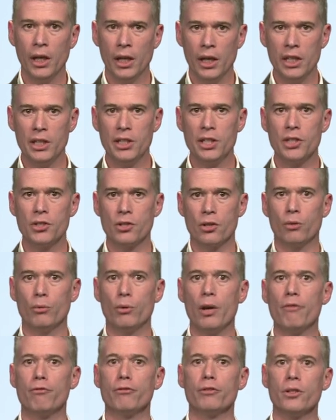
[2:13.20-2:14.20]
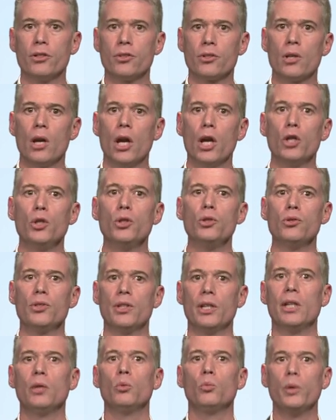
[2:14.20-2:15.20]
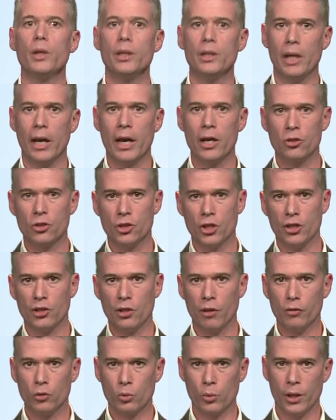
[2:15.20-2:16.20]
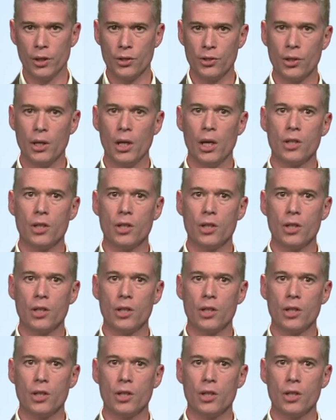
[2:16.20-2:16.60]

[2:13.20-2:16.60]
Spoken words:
It is a reference used in wind energy softwares